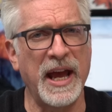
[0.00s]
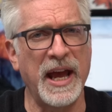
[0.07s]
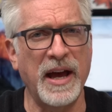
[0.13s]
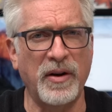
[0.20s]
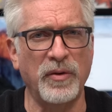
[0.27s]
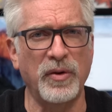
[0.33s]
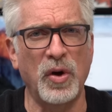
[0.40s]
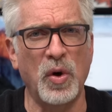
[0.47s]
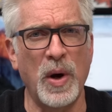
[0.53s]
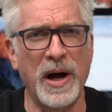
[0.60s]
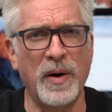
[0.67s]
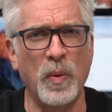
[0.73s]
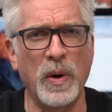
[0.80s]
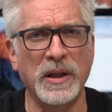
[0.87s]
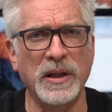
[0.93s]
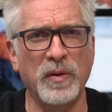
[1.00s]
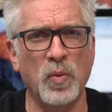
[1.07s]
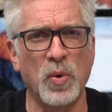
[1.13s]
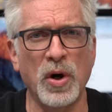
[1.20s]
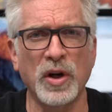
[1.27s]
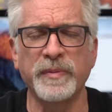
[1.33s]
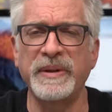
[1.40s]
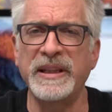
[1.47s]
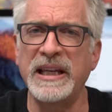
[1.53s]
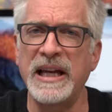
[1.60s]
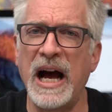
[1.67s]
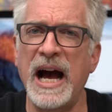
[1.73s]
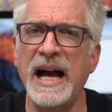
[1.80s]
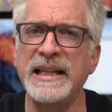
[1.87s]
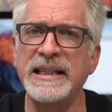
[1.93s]
I don't know how well it works, but the
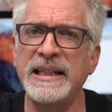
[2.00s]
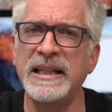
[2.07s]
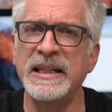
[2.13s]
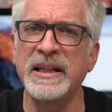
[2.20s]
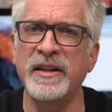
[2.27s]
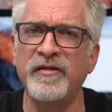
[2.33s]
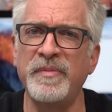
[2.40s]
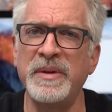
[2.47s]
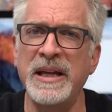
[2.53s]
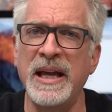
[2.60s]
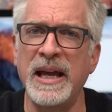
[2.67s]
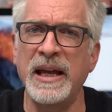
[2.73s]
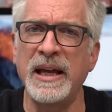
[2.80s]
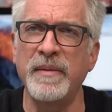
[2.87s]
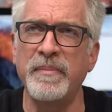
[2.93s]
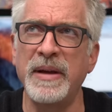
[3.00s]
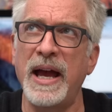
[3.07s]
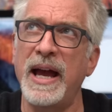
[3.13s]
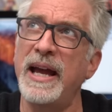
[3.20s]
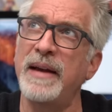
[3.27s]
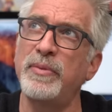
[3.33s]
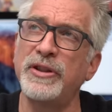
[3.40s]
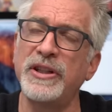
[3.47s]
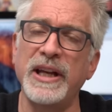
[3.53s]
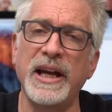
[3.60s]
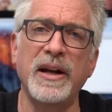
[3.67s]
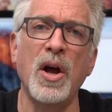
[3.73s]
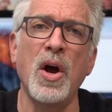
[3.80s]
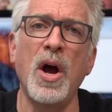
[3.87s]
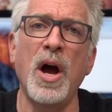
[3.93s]
idea of being able to
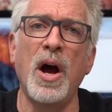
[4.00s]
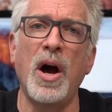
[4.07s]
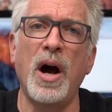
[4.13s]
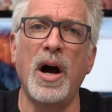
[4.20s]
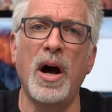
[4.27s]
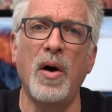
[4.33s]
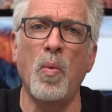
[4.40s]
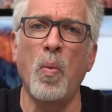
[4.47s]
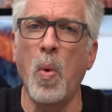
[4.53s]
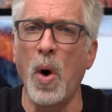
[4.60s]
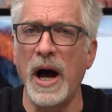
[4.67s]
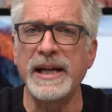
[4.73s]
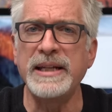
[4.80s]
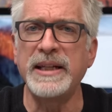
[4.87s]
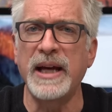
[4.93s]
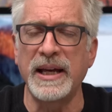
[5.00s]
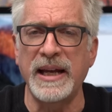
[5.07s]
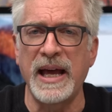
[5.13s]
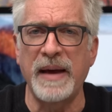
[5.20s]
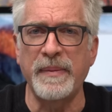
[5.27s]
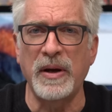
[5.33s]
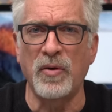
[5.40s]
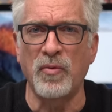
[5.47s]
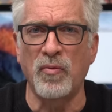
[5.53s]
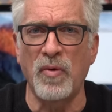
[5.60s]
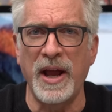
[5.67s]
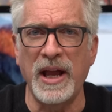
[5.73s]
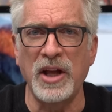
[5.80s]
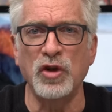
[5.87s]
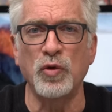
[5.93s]
get wide dynamic
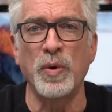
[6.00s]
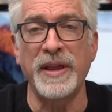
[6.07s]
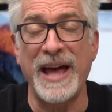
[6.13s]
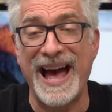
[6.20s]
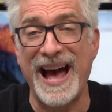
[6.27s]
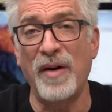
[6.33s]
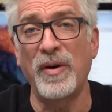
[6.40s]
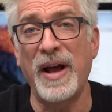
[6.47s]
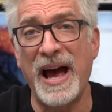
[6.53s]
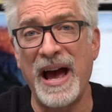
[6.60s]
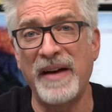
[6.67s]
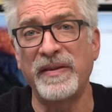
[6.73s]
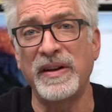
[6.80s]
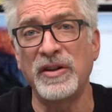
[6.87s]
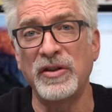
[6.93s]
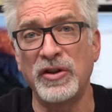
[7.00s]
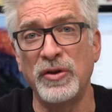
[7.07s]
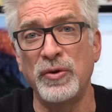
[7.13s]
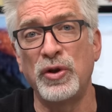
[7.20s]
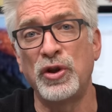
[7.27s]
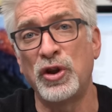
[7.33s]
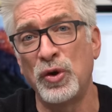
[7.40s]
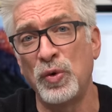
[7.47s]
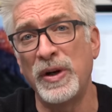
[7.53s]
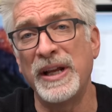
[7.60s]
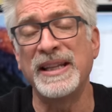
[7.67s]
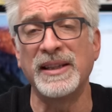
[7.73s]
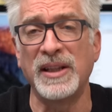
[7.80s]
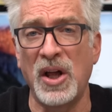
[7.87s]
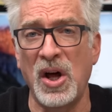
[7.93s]
range without having to shoot
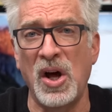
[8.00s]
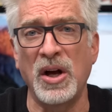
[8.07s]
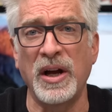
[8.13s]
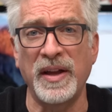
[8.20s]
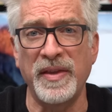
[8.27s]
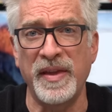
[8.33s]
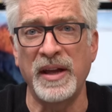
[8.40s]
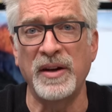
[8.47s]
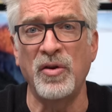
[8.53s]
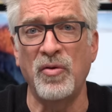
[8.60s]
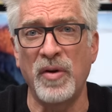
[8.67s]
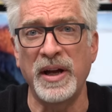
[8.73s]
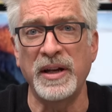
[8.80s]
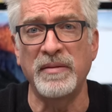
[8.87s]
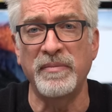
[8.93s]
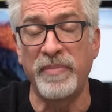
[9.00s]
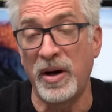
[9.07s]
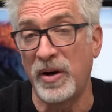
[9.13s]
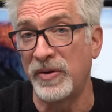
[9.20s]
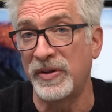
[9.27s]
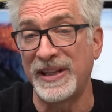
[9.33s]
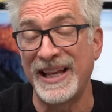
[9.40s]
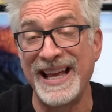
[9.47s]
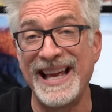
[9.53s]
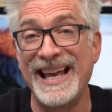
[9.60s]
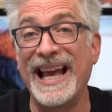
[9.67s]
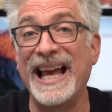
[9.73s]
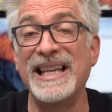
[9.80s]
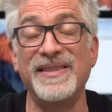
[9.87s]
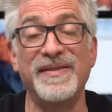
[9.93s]
in log and then grade in post
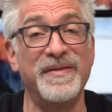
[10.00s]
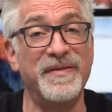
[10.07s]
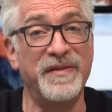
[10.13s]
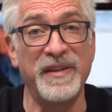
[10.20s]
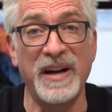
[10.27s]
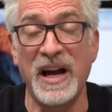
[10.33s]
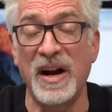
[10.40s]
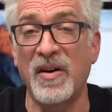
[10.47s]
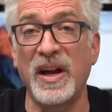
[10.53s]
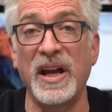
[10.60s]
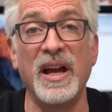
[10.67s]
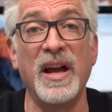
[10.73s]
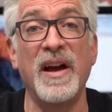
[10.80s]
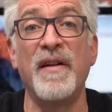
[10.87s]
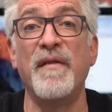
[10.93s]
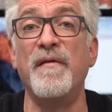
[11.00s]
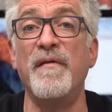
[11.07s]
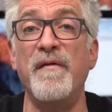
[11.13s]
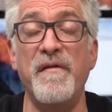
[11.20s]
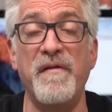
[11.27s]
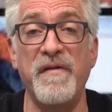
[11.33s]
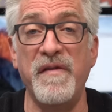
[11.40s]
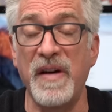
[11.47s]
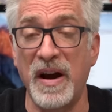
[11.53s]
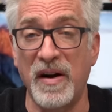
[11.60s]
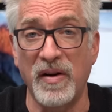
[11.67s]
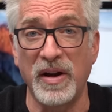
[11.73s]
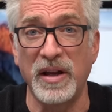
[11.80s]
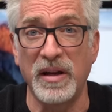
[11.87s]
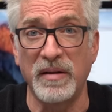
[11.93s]
is very,
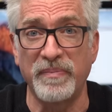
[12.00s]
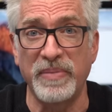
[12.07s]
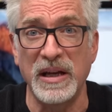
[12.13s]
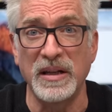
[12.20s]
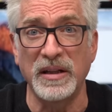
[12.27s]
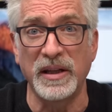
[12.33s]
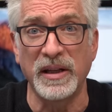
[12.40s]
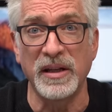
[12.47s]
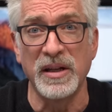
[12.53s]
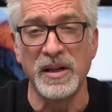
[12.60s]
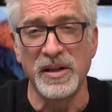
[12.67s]
very appealing.